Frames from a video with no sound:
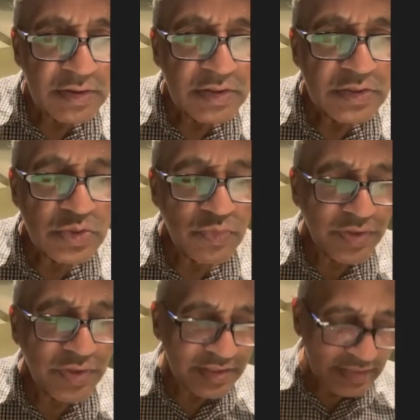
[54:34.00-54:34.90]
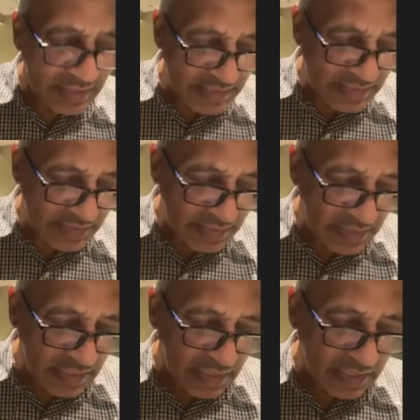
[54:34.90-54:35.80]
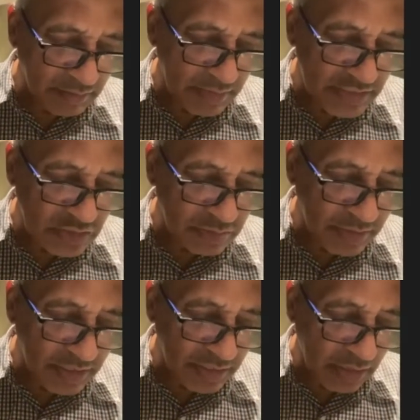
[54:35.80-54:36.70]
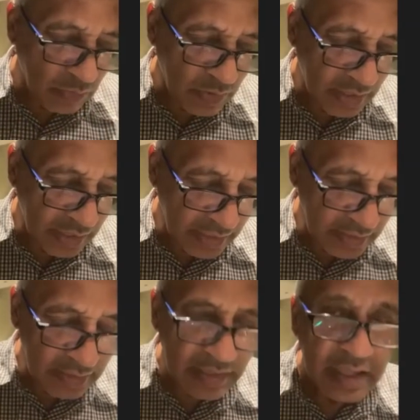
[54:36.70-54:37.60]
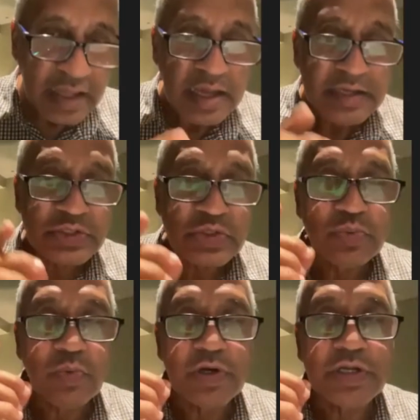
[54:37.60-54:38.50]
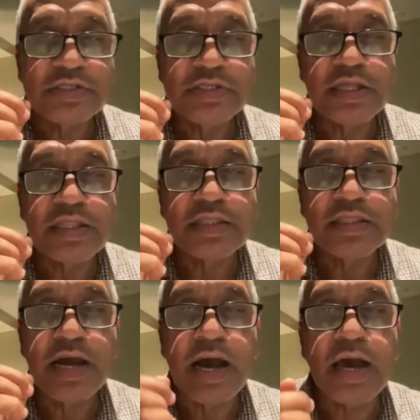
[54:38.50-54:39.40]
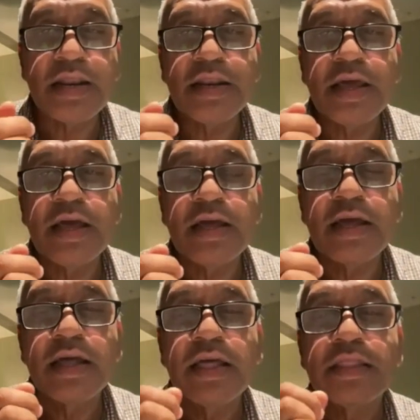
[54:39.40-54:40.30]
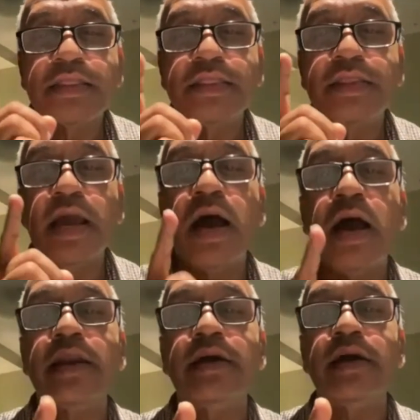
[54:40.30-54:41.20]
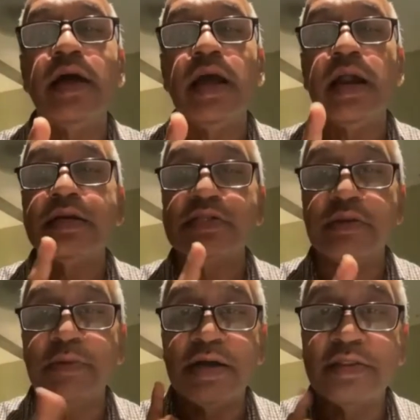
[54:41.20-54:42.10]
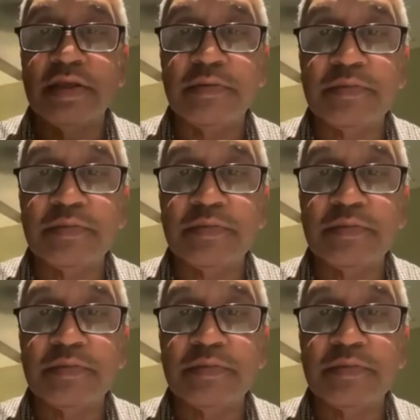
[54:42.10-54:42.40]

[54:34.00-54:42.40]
So, with this, it must be now clear as to what is dharana, dhyana, and samadhi.